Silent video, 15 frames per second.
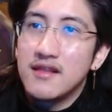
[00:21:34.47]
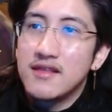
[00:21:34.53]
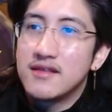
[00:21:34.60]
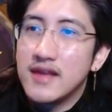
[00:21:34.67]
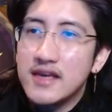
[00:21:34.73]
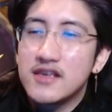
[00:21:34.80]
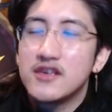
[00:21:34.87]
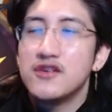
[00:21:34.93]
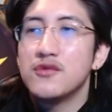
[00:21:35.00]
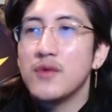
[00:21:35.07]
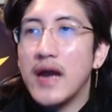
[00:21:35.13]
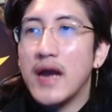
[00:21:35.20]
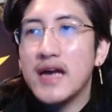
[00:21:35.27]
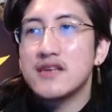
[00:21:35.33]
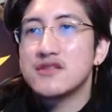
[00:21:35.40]
Thank you
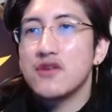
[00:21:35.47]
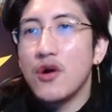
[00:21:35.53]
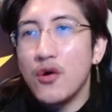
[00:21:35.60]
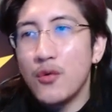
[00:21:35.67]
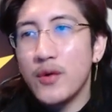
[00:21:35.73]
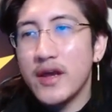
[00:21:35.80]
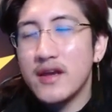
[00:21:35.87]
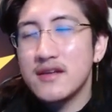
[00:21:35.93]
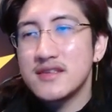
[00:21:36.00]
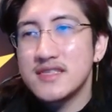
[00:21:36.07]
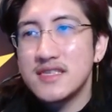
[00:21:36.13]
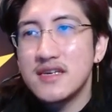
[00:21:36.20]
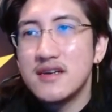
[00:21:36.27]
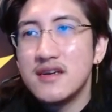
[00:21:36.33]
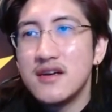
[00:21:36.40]
as always
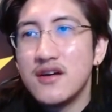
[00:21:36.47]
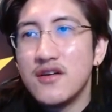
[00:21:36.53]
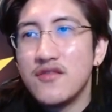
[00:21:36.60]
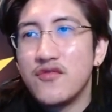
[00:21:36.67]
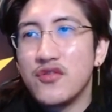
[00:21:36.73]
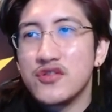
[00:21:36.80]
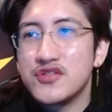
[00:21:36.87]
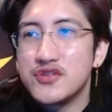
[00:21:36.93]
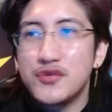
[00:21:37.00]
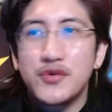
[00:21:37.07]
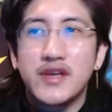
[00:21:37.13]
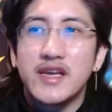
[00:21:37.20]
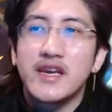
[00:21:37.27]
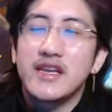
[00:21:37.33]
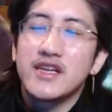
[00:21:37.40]
for
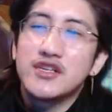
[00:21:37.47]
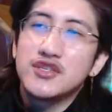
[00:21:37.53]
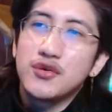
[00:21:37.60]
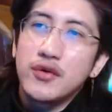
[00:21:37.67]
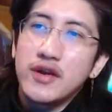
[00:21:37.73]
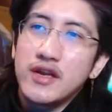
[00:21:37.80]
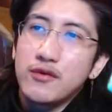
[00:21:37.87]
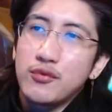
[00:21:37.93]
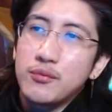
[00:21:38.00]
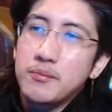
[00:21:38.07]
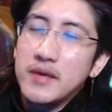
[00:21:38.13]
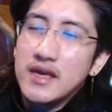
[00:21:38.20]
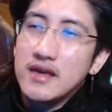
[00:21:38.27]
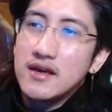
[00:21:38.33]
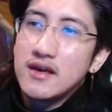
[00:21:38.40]
tuning in and joining with
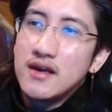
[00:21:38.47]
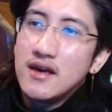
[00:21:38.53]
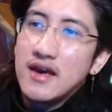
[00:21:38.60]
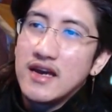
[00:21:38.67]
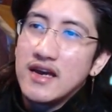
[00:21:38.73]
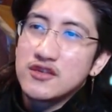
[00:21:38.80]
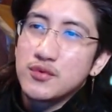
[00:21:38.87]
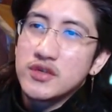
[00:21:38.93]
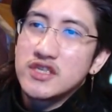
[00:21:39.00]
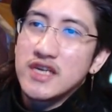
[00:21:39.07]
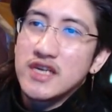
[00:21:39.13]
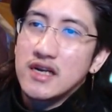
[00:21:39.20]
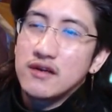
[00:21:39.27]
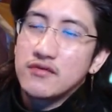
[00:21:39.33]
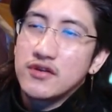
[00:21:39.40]
me as we
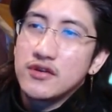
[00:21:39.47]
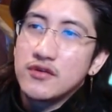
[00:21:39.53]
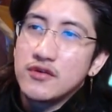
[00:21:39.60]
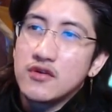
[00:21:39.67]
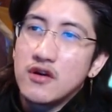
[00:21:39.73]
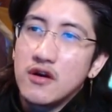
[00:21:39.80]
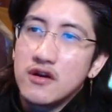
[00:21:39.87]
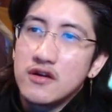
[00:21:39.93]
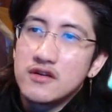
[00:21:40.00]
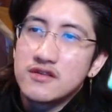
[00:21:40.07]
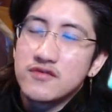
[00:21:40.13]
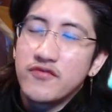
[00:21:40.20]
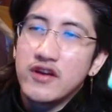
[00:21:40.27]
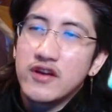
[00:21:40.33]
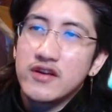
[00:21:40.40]
check out the new cards.
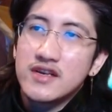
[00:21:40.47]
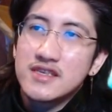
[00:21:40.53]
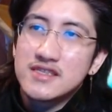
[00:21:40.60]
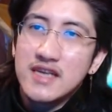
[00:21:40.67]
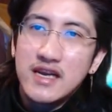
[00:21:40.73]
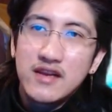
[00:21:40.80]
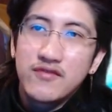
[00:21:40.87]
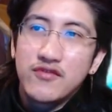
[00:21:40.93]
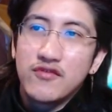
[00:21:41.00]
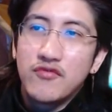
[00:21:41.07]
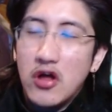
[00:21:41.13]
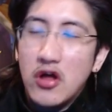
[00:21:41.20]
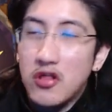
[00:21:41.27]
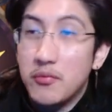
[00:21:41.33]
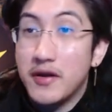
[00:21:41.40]
Very excited for
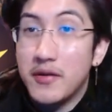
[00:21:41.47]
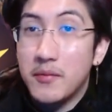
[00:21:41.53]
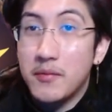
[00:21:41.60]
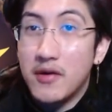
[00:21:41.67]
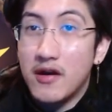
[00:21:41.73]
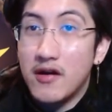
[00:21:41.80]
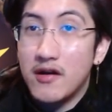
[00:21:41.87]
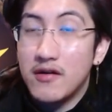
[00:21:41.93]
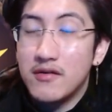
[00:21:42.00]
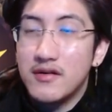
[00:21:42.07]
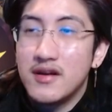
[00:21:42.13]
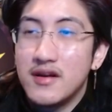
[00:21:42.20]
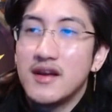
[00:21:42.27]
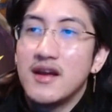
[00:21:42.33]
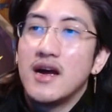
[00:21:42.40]
Valhir tomorrow,
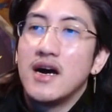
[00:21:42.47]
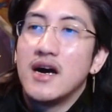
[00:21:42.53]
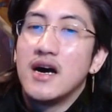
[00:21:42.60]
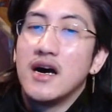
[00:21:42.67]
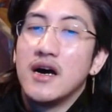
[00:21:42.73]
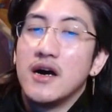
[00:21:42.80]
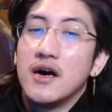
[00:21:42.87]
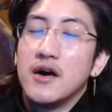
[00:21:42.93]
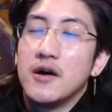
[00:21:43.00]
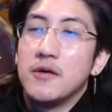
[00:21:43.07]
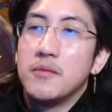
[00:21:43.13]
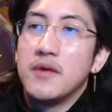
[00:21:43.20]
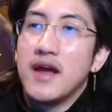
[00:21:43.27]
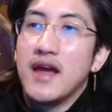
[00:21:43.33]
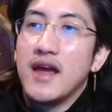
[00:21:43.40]

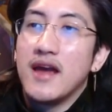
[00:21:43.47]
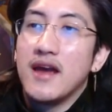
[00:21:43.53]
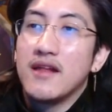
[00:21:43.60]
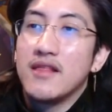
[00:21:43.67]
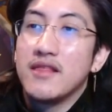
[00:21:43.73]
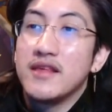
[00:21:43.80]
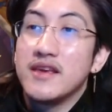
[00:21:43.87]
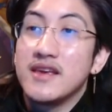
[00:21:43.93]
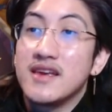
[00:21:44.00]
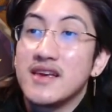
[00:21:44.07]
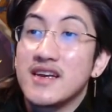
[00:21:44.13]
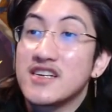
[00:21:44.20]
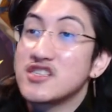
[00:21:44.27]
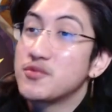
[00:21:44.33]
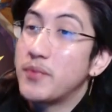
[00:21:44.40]
and the
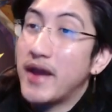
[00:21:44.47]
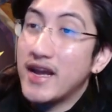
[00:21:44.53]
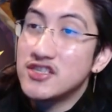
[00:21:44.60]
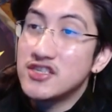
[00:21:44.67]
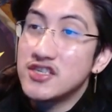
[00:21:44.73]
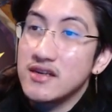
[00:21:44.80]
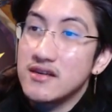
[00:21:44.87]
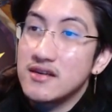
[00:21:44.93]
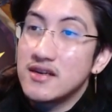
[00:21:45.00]
expansion